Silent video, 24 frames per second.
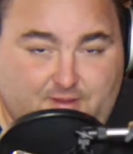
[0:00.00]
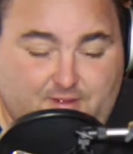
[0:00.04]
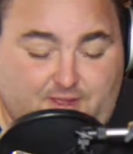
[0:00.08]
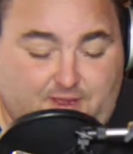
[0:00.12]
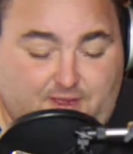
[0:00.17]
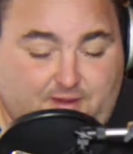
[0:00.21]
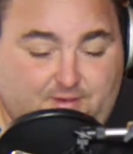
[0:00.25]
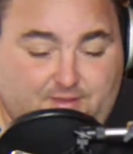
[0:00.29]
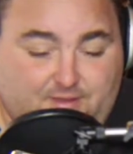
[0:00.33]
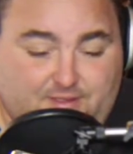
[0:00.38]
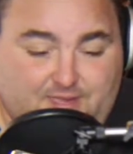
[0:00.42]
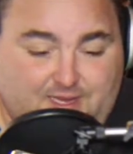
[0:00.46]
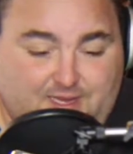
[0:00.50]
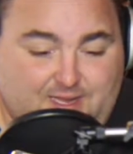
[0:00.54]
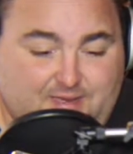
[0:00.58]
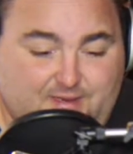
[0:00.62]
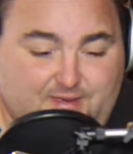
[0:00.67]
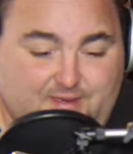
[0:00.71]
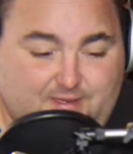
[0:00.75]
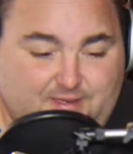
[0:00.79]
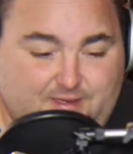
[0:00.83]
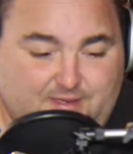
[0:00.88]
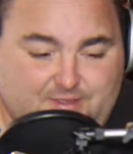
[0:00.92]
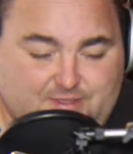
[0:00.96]
I don't think
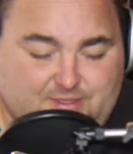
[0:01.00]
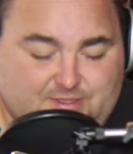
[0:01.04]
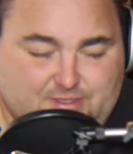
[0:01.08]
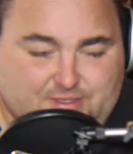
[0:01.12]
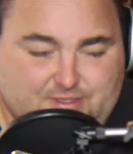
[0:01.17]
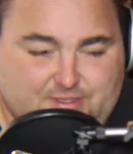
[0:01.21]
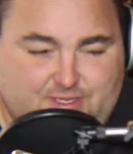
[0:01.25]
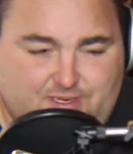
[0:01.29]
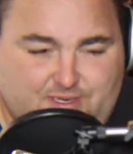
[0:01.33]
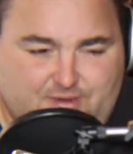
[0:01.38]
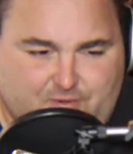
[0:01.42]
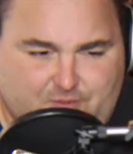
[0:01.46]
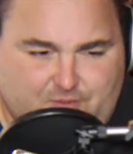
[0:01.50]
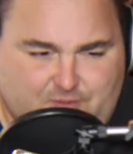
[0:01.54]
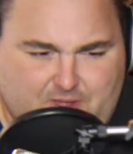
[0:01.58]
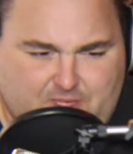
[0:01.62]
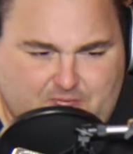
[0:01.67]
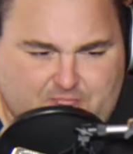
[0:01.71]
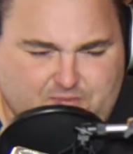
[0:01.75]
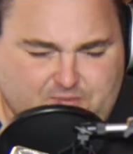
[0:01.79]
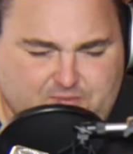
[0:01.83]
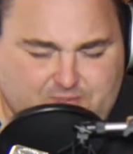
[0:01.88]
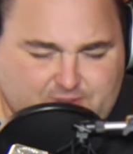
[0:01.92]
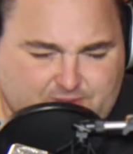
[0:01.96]
it's just like, it
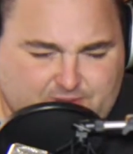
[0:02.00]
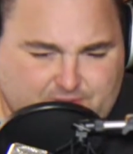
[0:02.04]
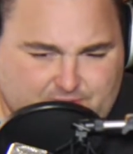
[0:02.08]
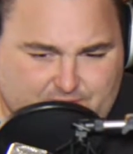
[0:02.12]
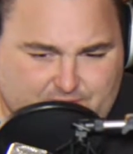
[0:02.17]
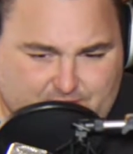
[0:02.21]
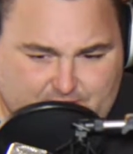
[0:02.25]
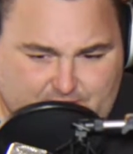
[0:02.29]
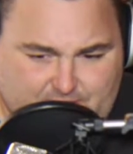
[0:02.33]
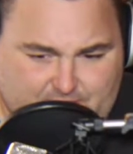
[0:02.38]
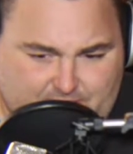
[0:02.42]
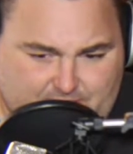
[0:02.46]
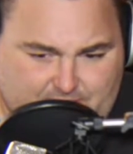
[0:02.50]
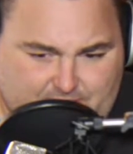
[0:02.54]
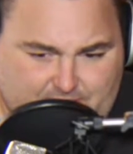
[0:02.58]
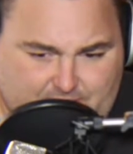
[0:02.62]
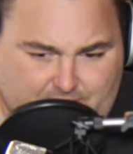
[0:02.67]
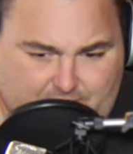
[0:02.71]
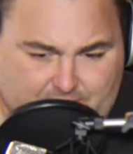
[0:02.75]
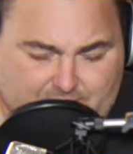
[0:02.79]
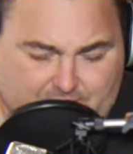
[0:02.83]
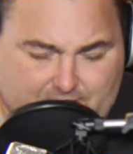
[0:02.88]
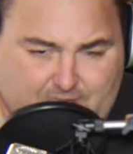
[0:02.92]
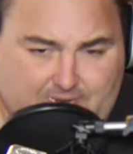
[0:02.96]
reminds me of
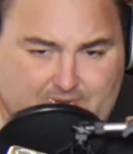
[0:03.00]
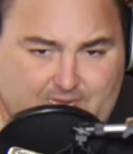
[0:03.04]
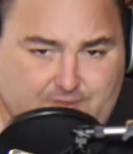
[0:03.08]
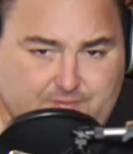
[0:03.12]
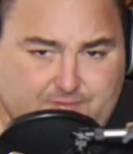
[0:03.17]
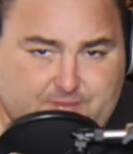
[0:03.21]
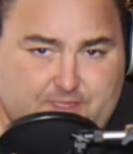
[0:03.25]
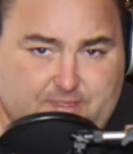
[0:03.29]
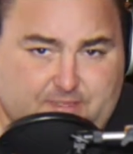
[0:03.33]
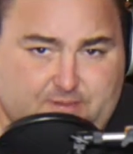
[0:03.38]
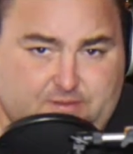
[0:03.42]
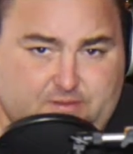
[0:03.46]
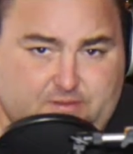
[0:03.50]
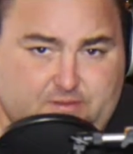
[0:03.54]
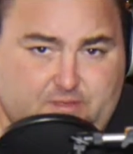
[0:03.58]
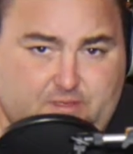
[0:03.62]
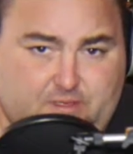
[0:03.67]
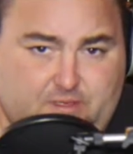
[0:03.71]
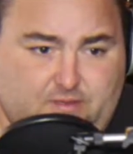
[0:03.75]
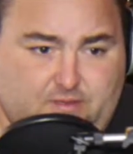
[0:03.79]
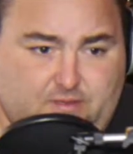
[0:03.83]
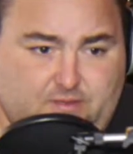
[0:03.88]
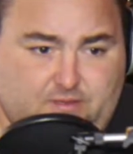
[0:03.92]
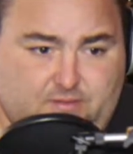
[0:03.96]
the McNabb days
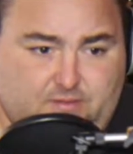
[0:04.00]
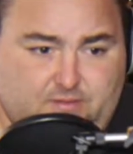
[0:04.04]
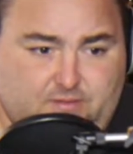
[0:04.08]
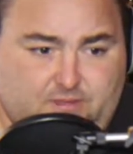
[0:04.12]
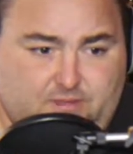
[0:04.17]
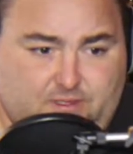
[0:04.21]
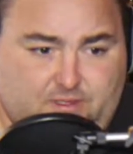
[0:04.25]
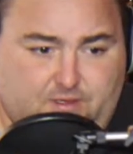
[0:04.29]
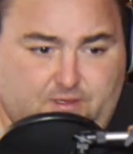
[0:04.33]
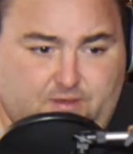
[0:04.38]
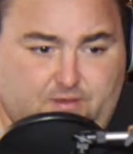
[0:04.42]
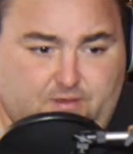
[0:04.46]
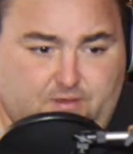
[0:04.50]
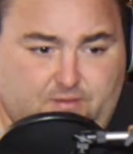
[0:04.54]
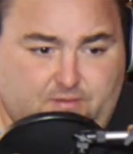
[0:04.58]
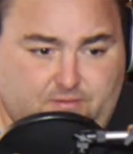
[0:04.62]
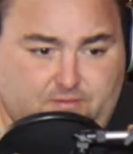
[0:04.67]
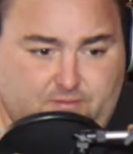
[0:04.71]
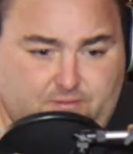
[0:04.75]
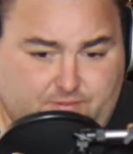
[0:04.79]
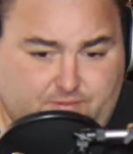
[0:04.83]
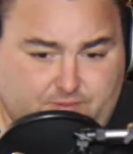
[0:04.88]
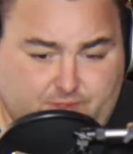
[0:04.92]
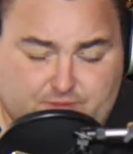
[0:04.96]
early on.
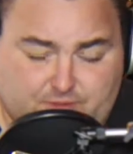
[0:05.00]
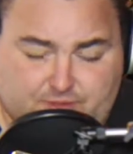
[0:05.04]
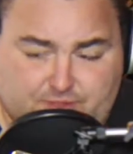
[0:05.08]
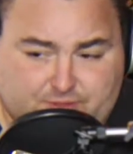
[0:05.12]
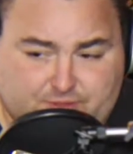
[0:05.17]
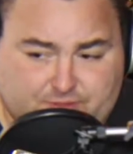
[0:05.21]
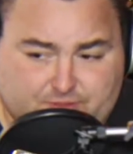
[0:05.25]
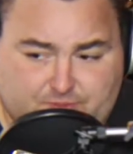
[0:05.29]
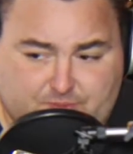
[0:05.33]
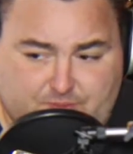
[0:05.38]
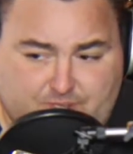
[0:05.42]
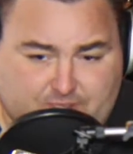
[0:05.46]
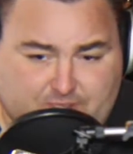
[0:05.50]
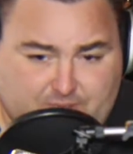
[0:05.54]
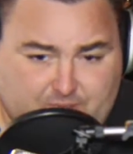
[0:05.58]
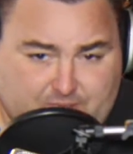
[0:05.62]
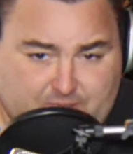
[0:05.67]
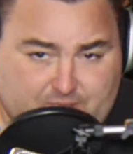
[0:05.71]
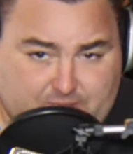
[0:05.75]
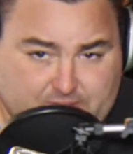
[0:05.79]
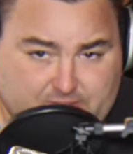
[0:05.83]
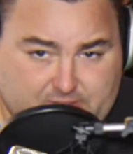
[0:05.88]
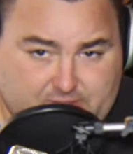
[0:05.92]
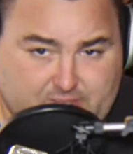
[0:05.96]
No disrespect to
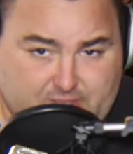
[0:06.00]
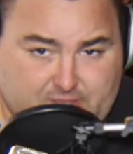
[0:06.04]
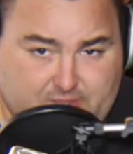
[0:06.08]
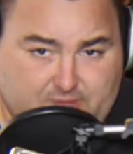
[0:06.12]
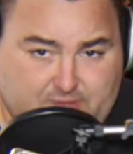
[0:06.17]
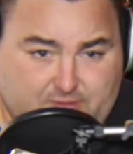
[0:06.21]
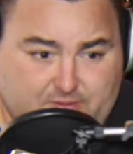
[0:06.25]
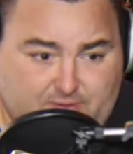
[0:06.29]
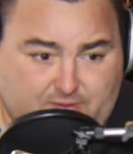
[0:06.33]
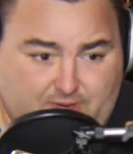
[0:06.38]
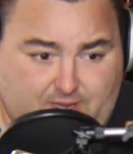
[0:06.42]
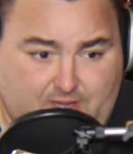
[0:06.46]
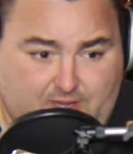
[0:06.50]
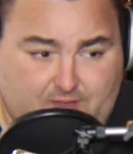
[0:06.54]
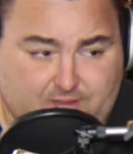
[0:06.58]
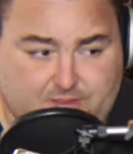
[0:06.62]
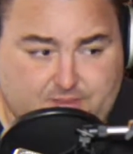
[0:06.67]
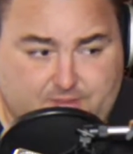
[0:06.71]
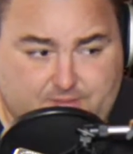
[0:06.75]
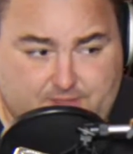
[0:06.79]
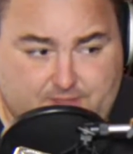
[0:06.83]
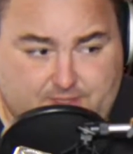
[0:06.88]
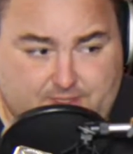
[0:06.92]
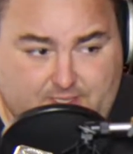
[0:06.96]
Pinkston and
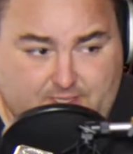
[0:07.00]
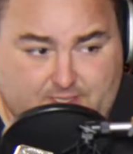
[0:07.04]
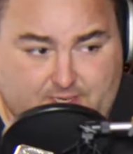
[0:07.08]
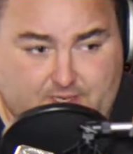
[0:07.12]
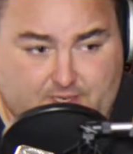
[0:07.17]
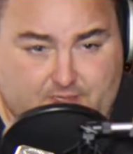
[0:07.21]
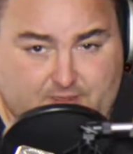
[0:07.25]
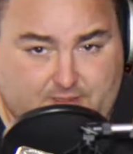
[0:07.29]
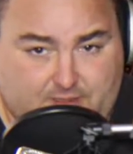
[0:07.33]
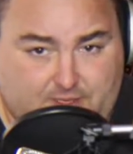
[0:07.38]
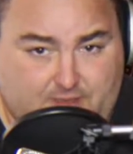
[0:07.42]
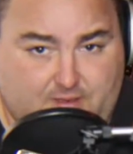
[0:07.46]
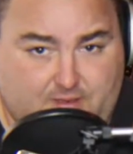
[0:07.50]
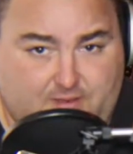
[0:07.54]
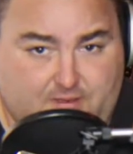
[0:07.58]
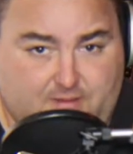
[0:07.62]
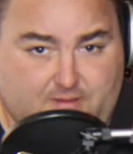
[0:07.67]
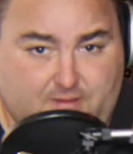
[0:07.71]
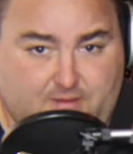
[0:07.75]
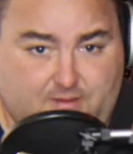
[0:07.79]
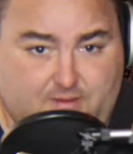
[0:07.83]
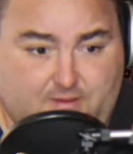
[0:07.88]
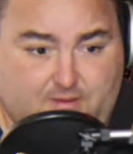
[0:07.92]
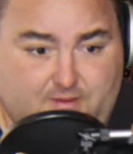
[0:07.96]
Thrash. I mean, they got it
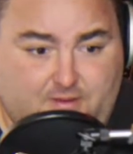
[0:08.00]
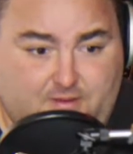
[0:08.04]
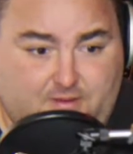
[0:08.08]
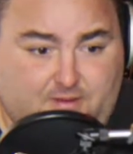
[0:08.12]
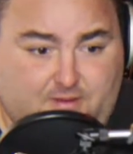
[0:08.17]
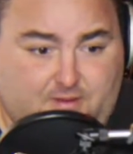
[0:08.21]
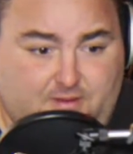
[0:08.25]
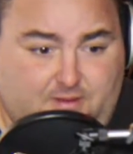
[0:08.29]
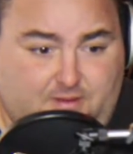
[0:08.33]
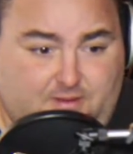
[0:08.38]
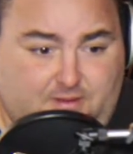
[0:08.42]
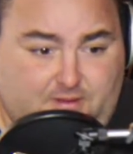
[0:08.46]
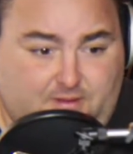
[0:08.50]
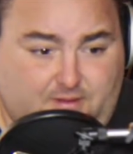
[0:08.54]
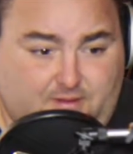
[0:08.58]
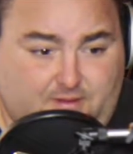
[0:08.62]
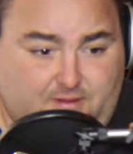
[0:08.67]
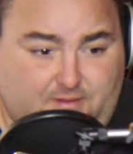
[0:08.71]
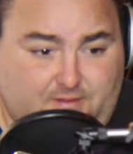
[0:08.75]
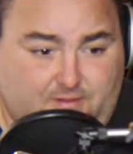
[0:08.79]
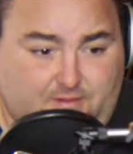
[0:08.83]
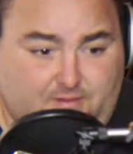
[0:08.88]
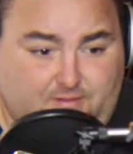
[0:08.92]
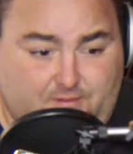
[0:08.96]
done.
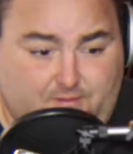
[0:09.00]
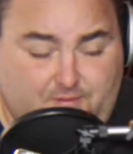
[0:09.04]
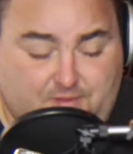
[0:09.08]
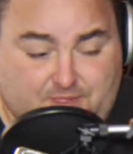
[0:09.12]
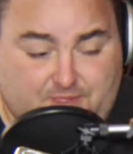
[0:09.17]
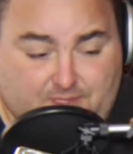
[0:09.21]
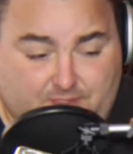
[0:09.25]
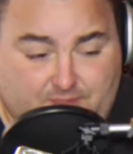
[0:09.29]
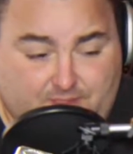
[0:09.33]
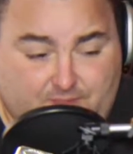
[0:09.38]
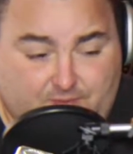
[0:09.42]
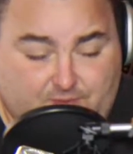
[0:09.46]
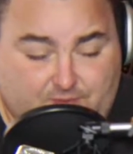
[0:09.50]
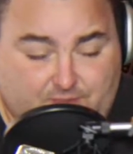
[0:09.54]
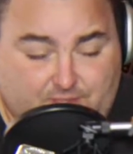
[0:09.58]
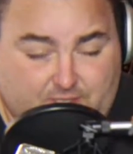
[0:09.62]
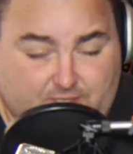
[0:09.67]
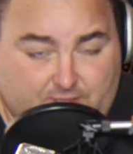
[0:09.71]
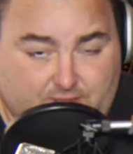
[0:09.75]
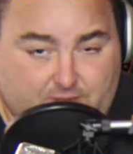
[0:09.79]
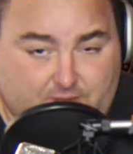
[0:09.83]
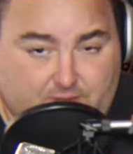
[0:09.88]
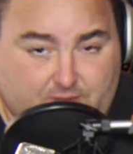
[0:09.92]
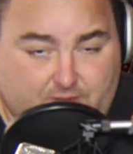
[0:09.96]
Well, I mean, they did what
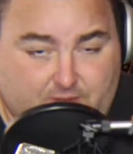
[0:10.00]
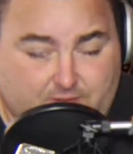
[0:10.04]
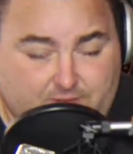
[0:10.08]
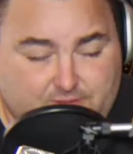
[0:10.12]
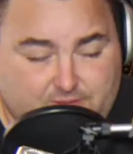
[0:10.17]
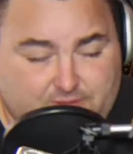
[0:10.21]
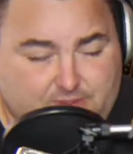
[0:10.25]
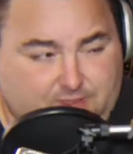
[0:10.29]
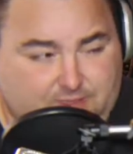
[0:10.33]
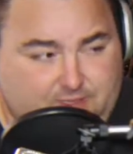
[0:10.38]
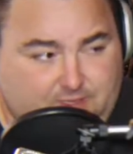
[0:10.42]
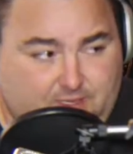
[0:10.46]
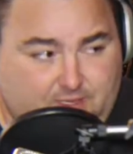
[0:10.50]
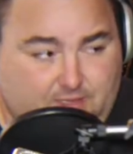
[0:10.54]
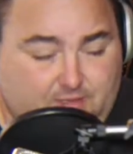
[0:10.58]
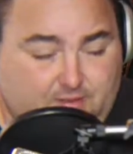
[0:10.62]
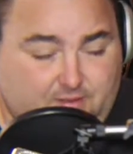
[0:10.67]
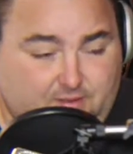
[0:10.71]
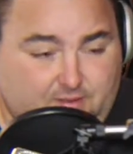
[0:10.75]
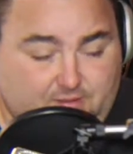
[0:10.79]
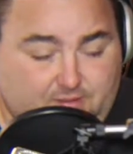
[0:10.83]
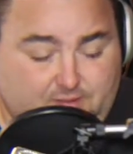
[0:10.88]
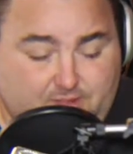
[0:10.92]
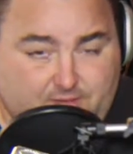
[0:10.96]
they could. I don't say they got it done.